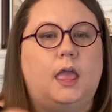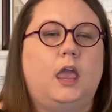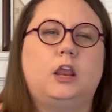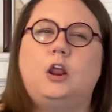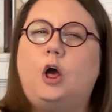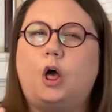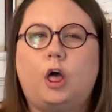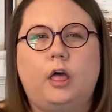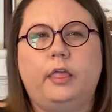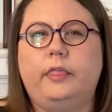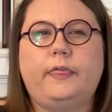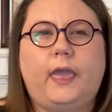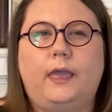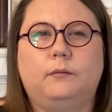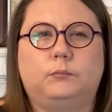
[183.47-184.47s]
And
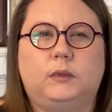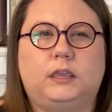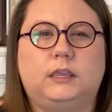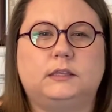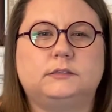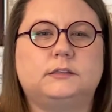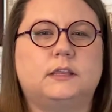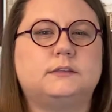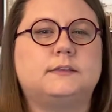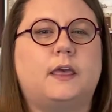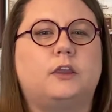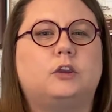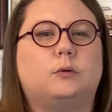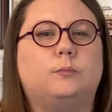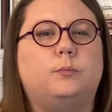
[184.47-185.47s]
all that means is
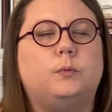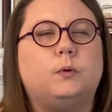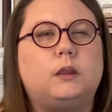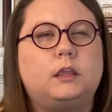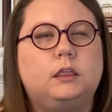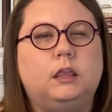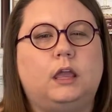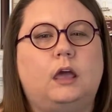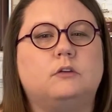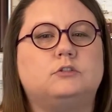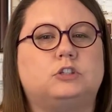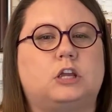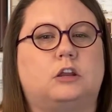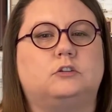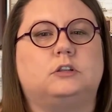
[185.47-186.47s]
that you're breathing
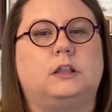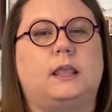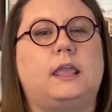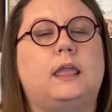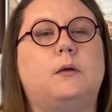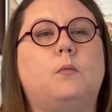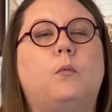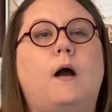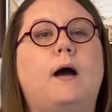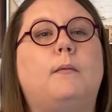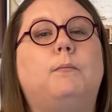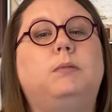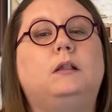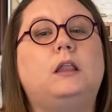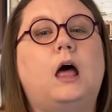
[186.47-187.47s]
out gently
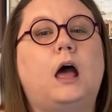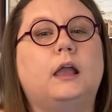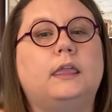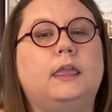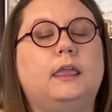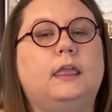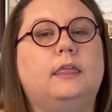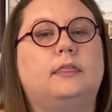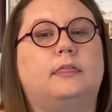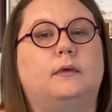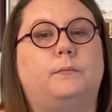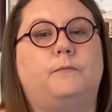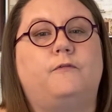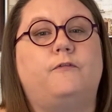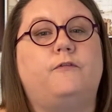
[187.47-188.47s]
while blocking
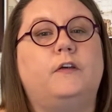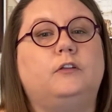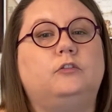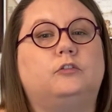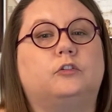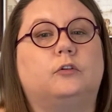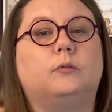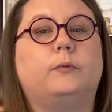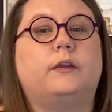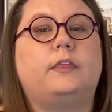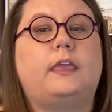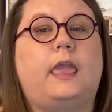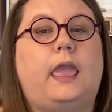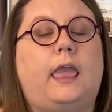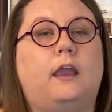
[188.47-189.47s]
the filter where
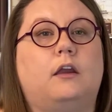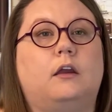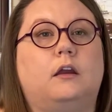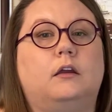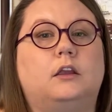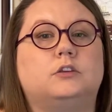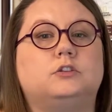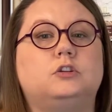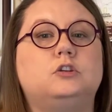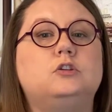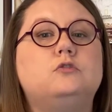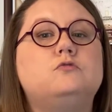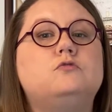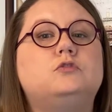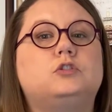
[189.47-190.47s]
the air is
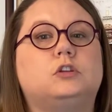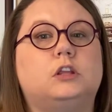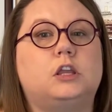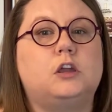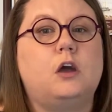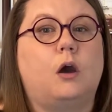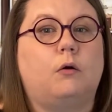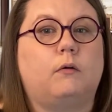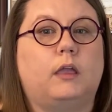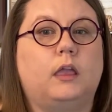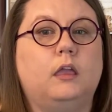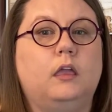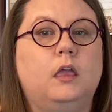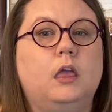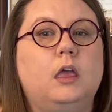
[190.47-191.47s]
usually
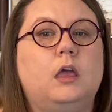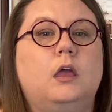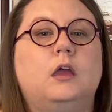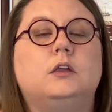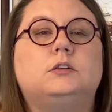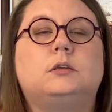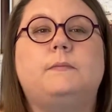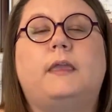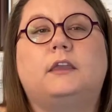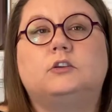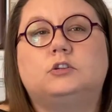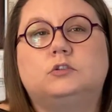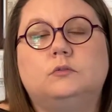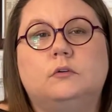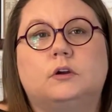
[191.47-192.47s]
going to make
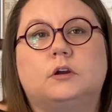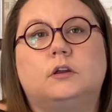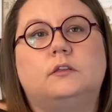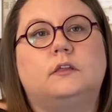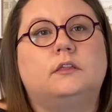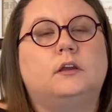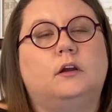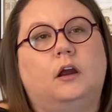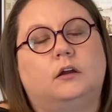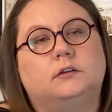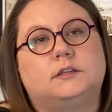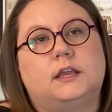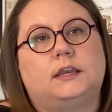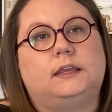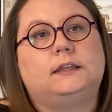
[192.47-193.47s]
sure that there
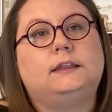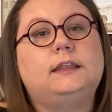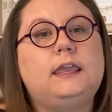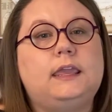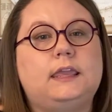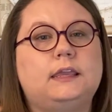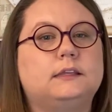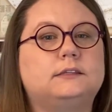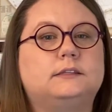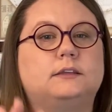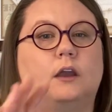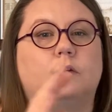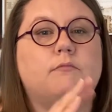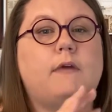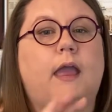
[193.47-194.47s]
aren't any leaks
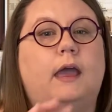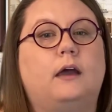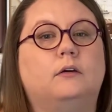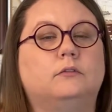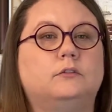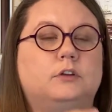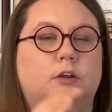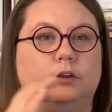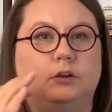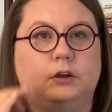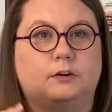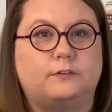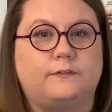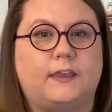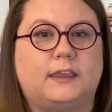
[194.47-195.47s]
around
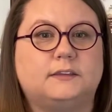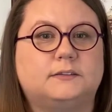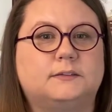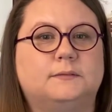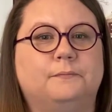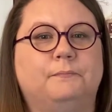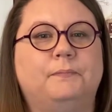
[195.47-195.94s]
your face